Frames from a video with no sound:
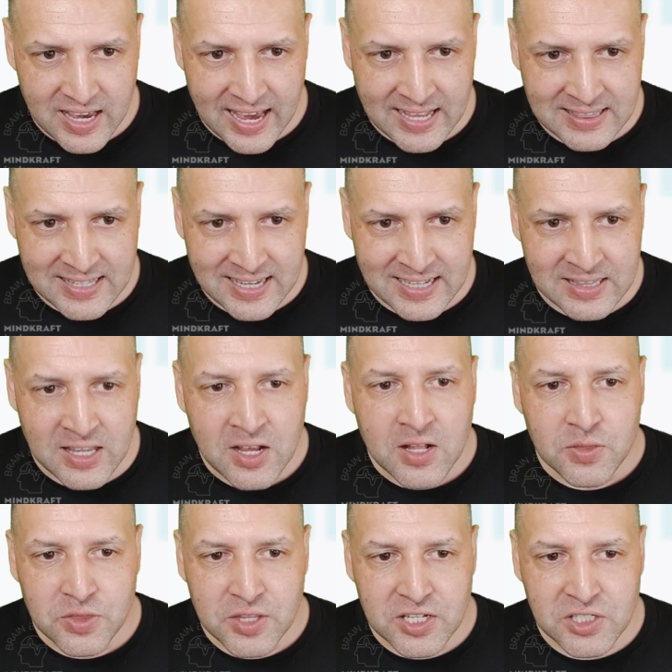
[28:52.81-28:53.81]
And then
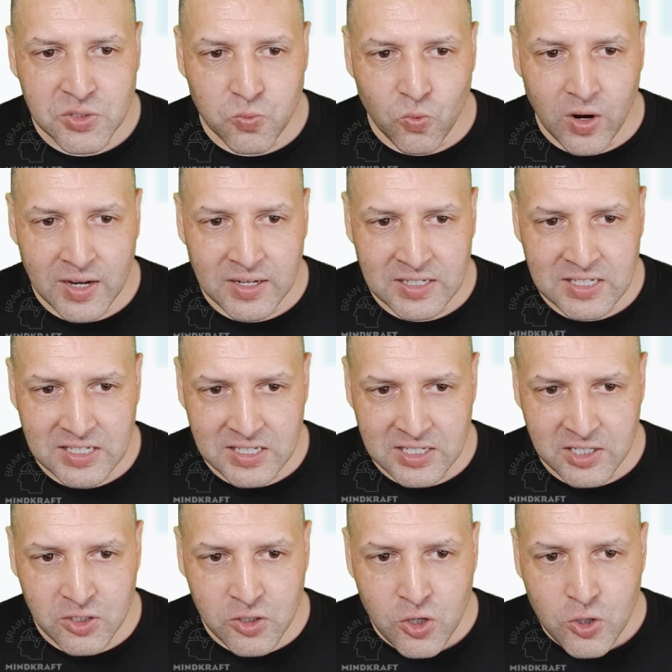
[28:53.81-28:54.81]
this one
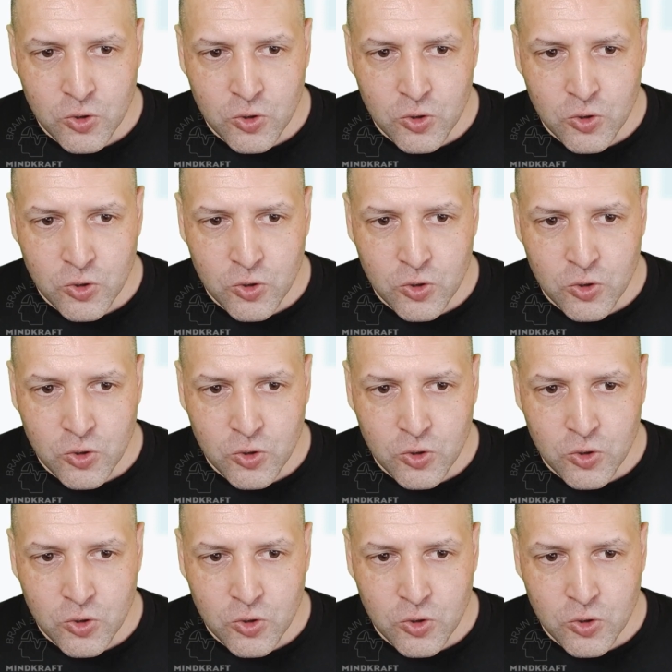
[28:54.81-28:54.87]
here,